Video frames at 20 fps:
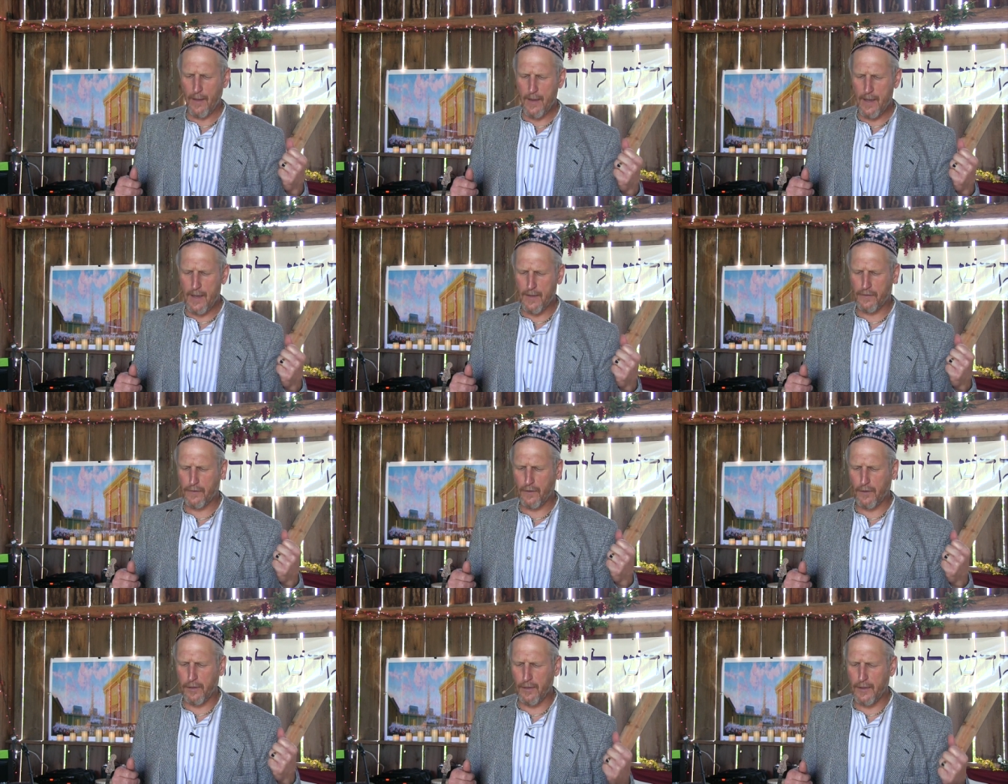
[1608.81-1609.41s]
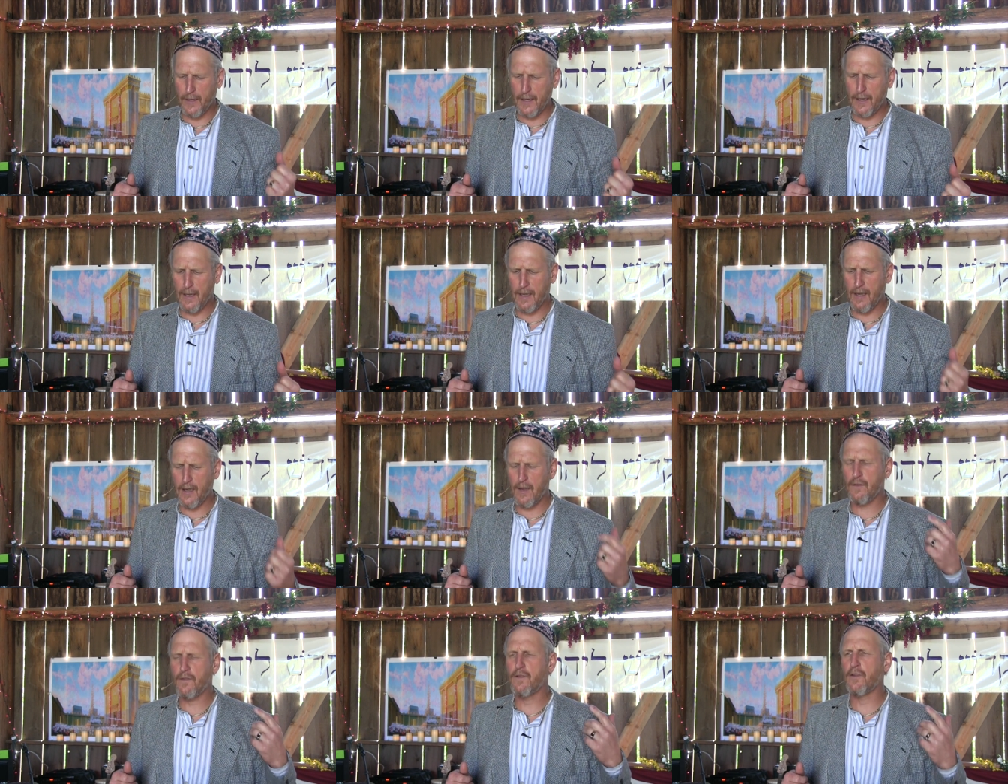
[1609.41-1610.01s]
is clean
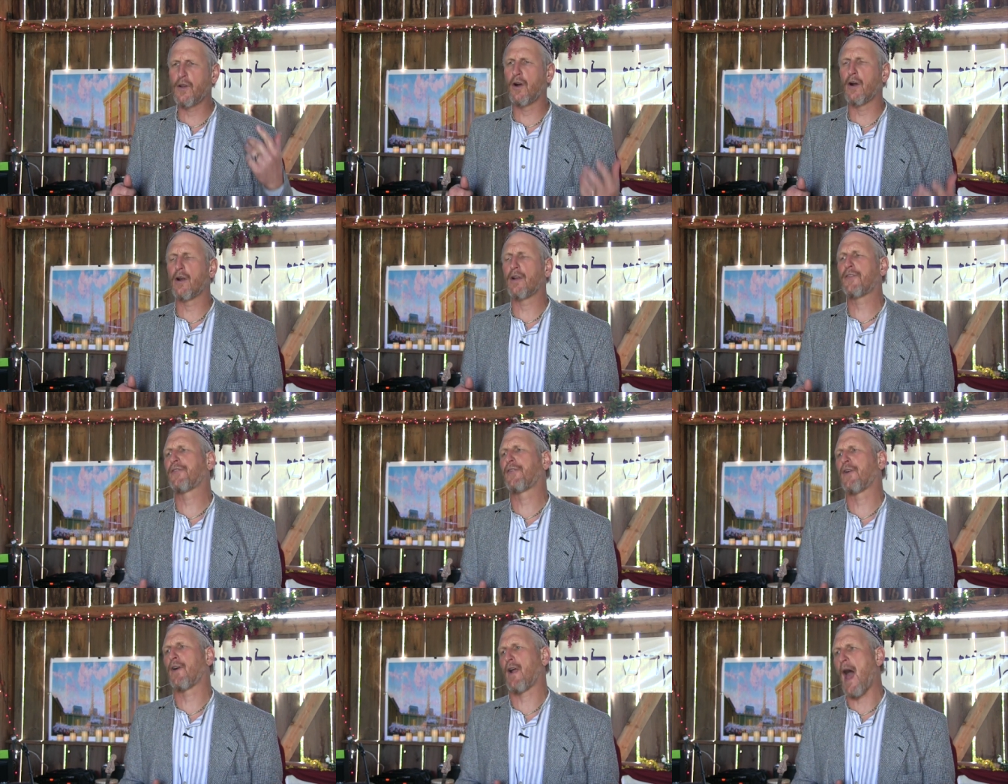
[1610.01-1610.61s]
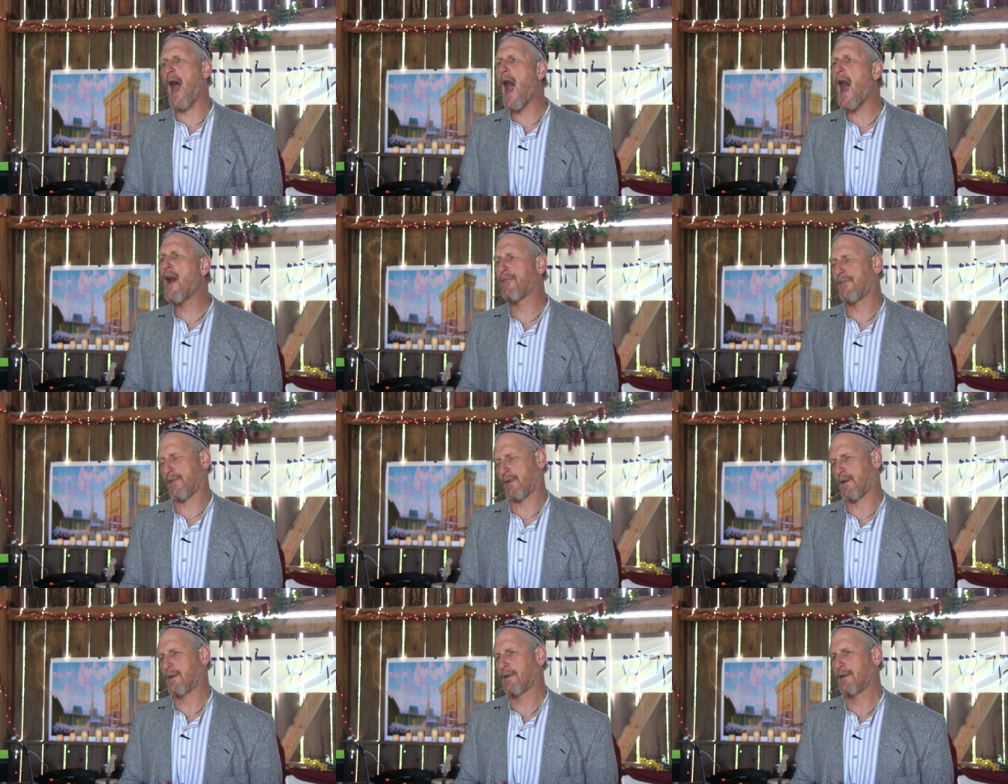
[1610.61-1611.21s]
and endures
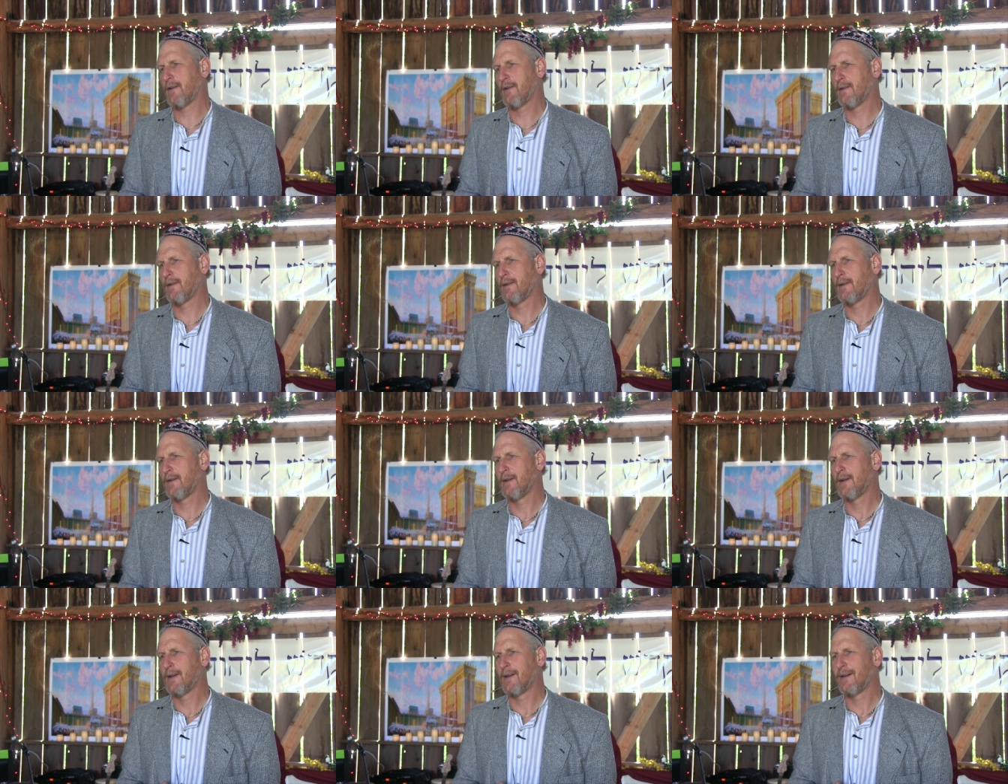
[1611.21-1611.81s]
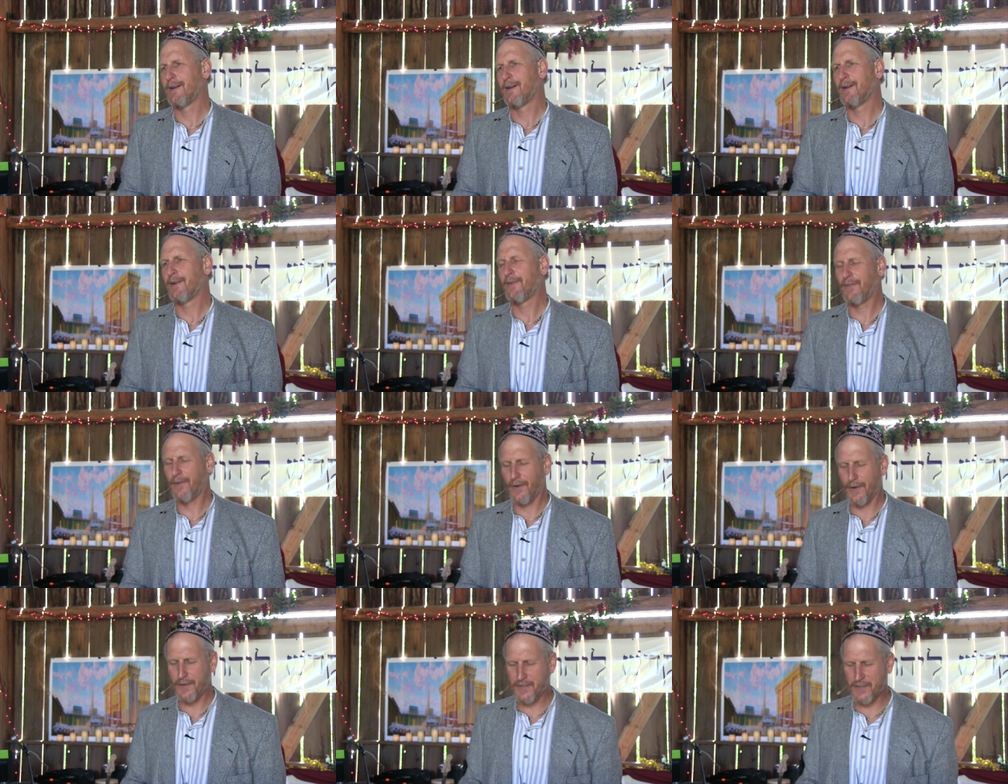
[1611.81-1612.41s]
forever.
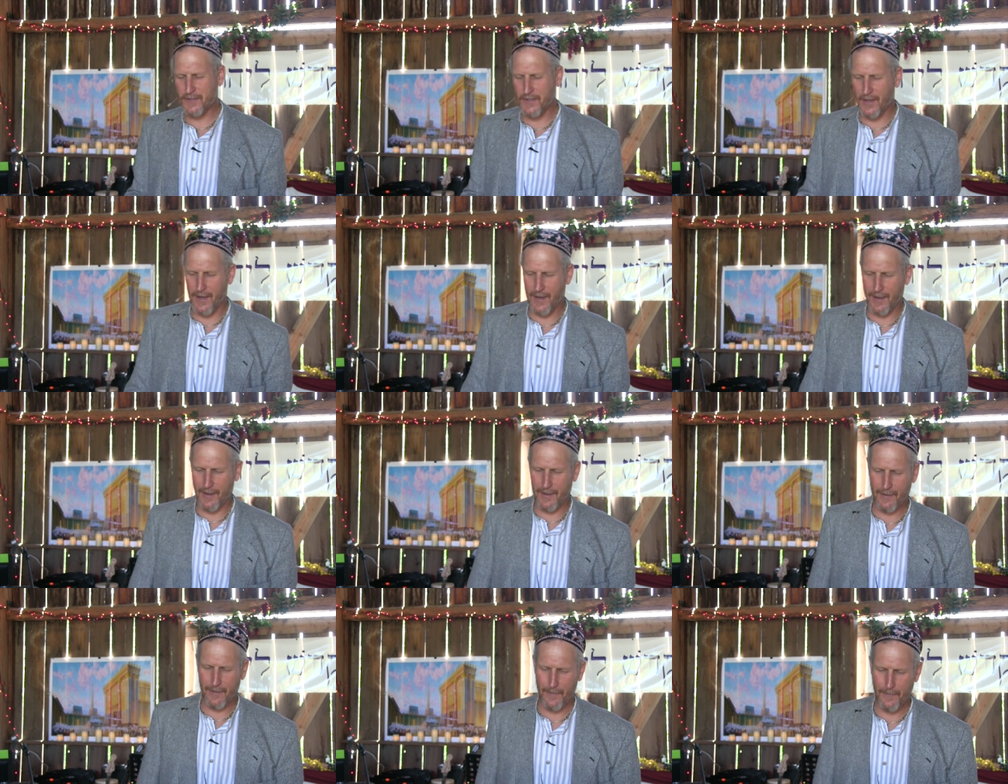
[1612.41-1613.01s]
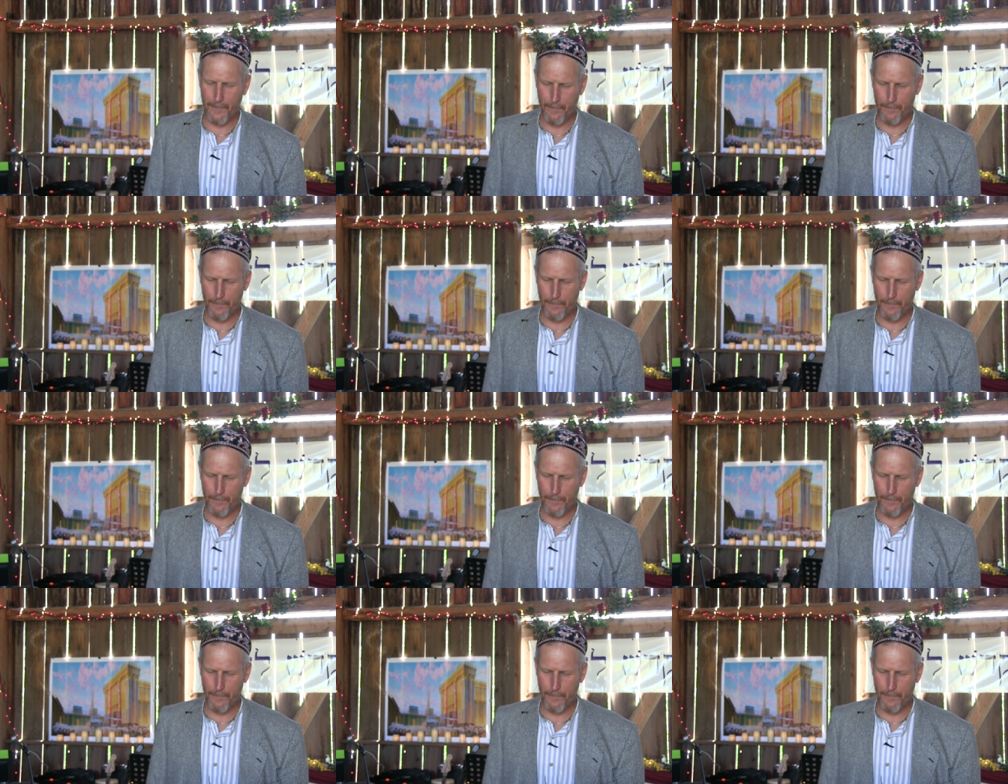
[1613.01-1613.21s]
Verse 9.